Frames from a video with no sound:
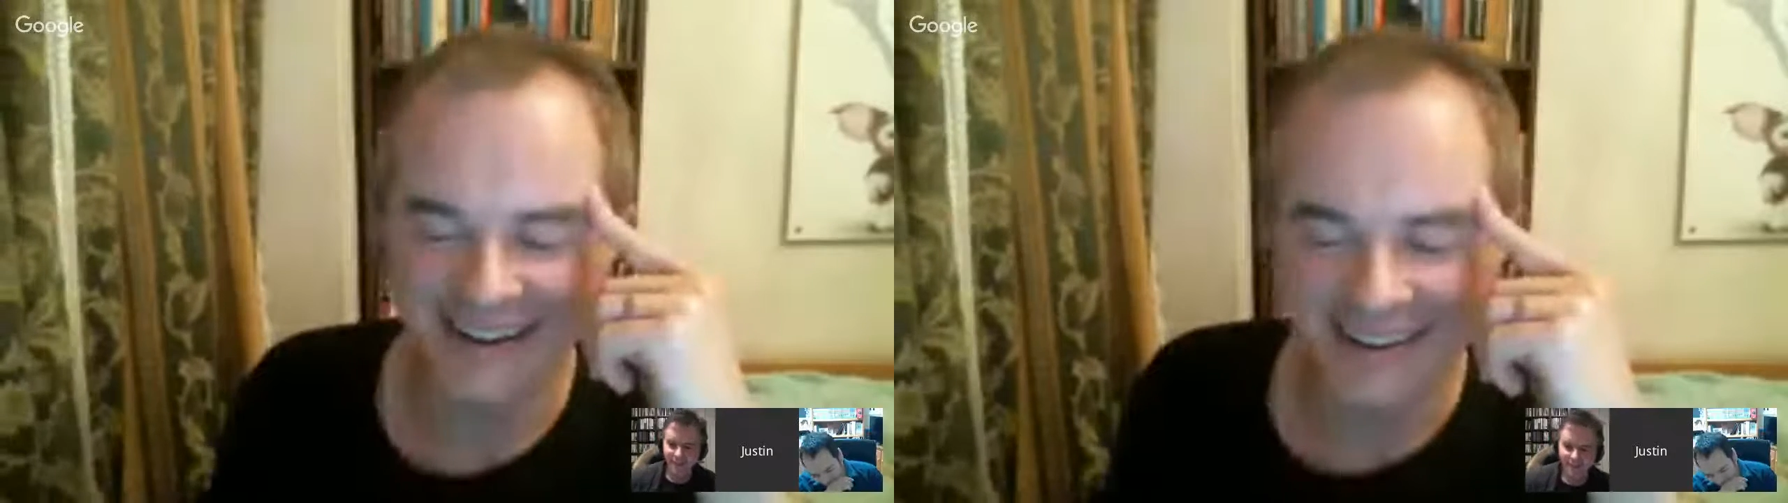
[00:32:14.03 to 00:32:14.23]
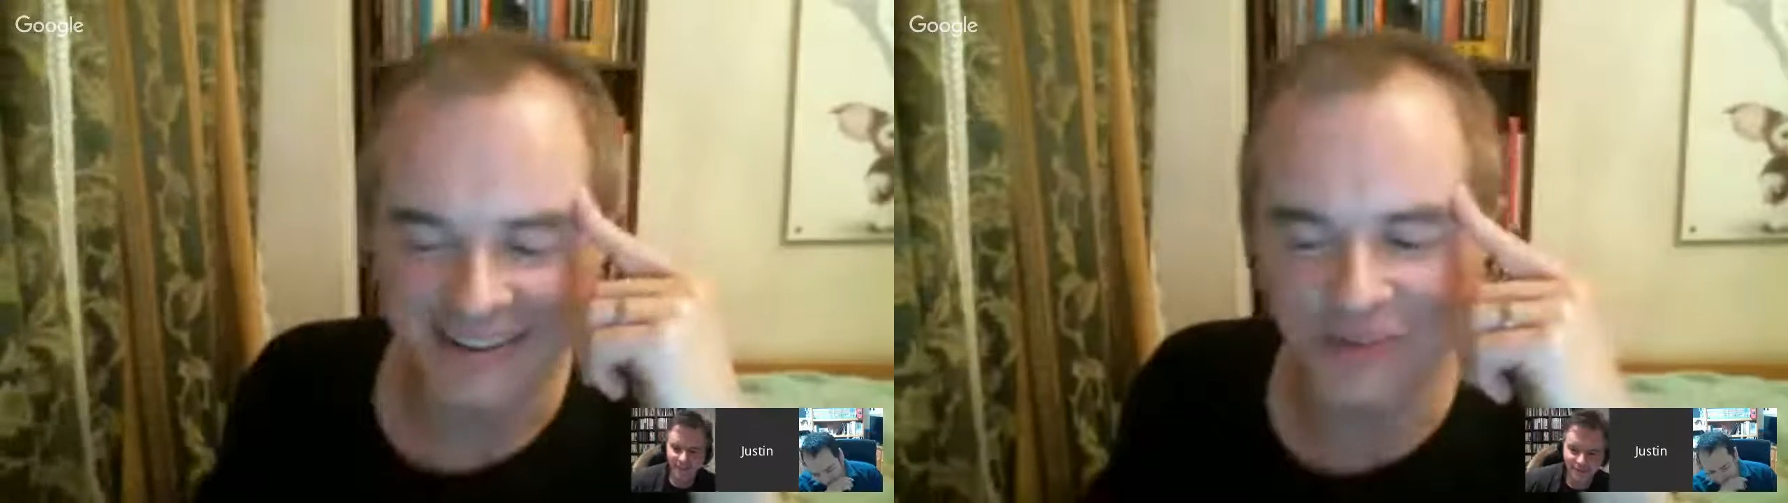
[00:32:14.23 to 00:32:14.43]

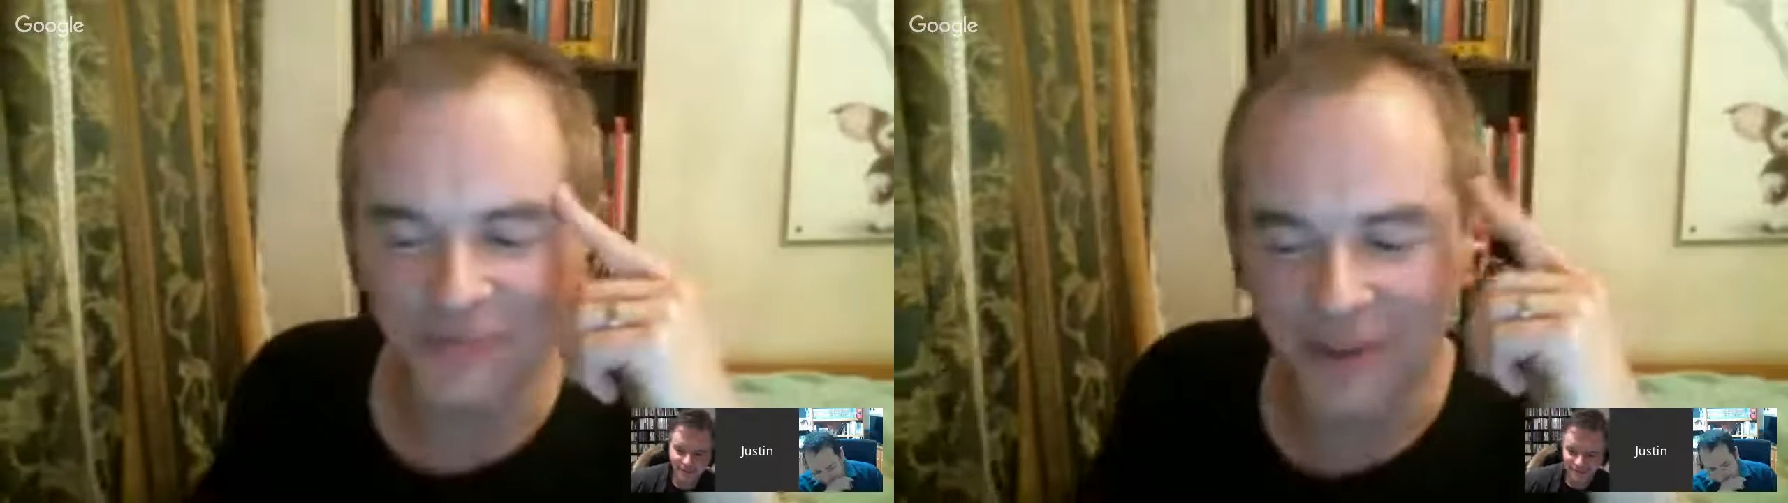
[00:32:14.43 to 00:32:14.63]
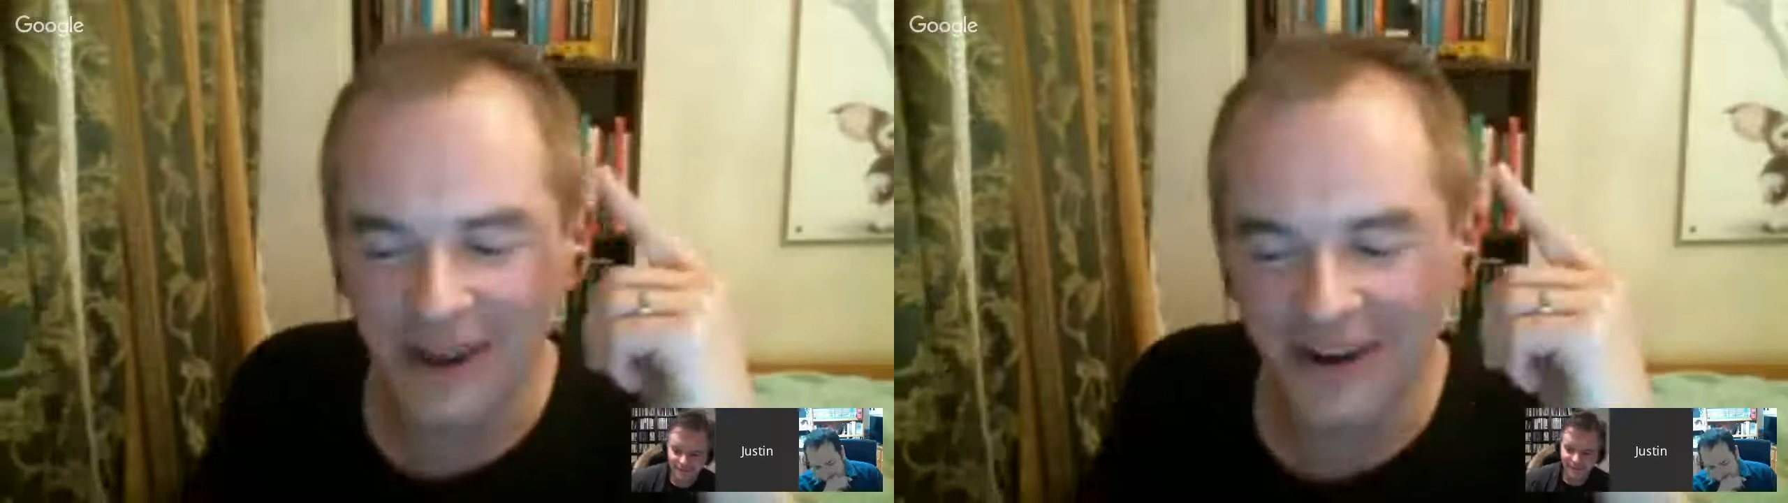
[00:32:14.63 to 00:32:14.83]
was
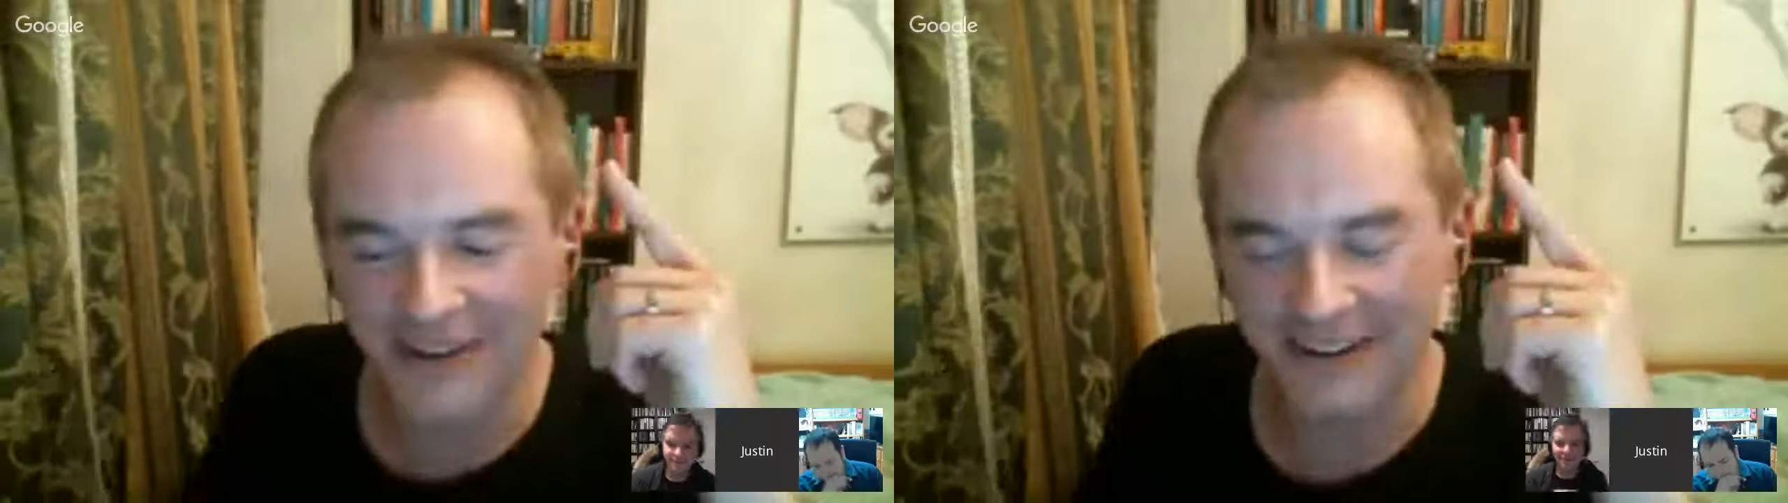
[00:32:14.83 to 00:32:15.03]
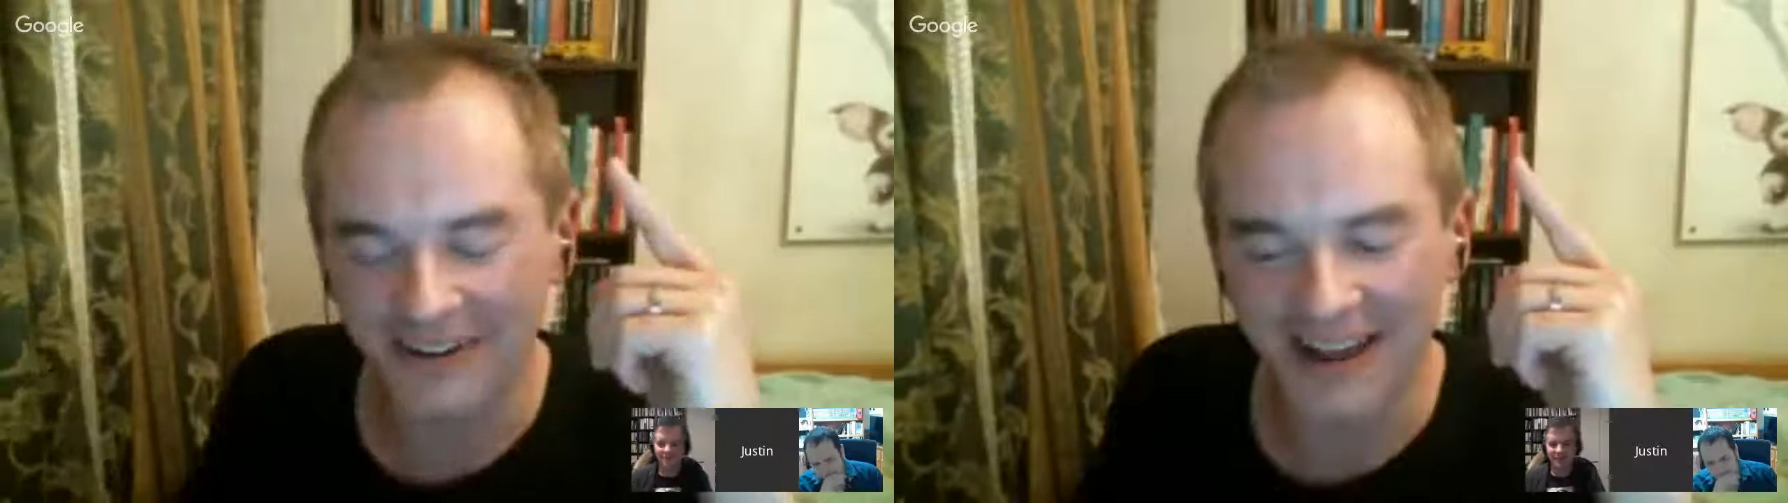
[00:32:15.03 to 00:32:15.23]
weird in
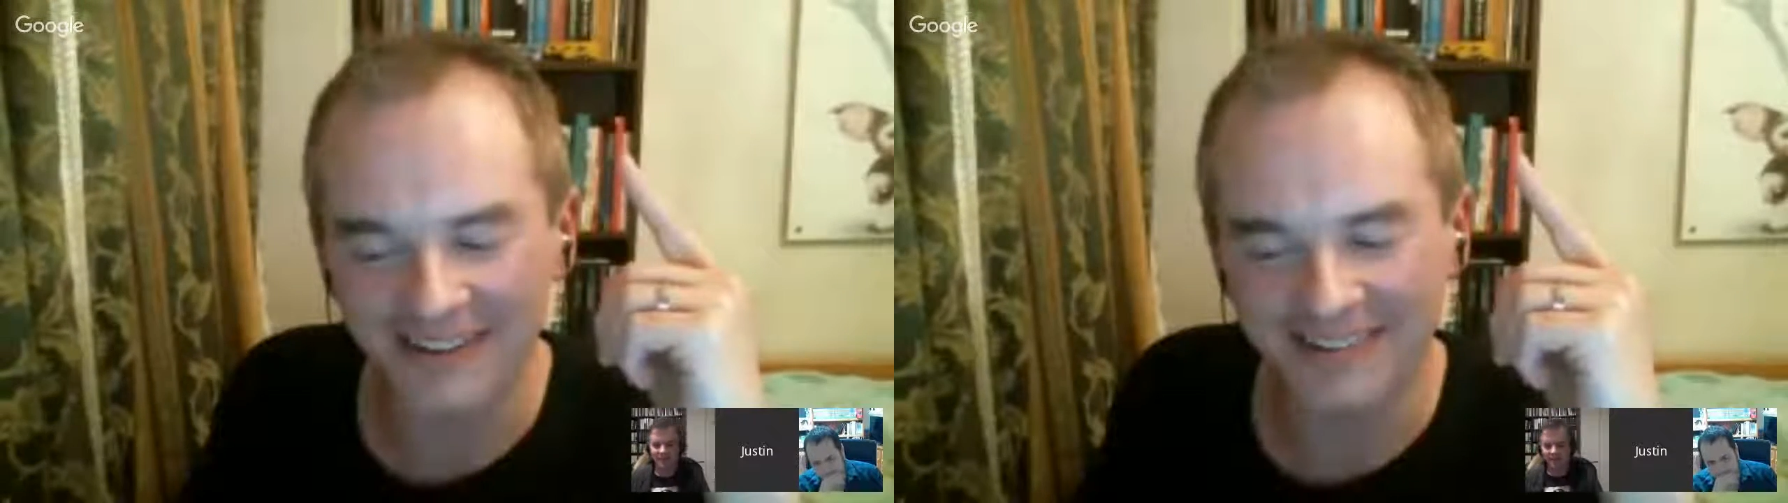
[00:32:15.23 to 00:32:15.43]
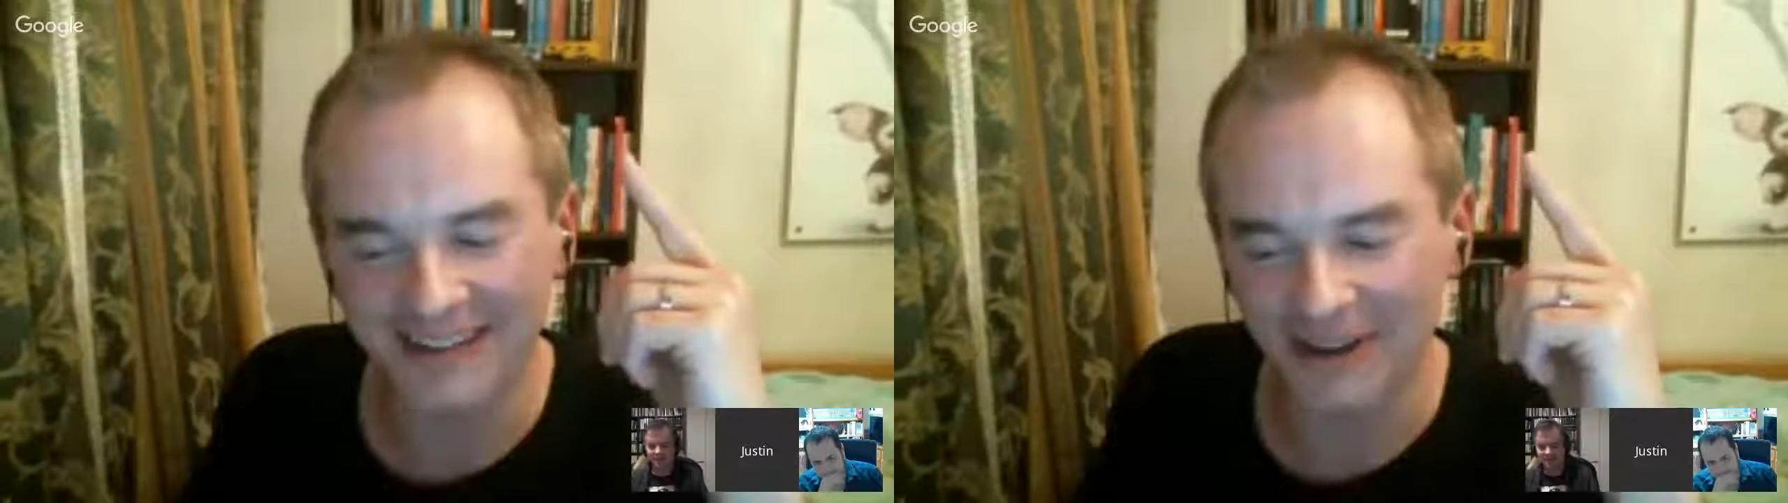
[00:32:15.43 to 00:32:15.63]
her
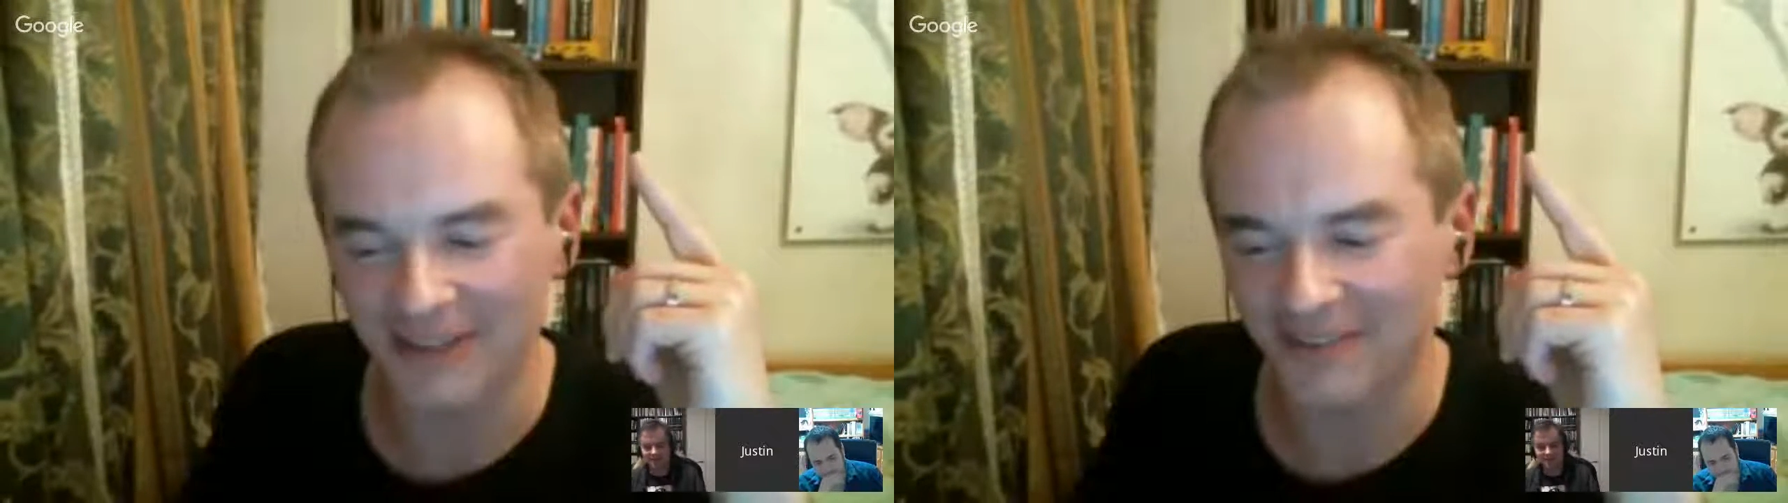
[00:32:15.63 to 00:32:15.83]
essay, by the way.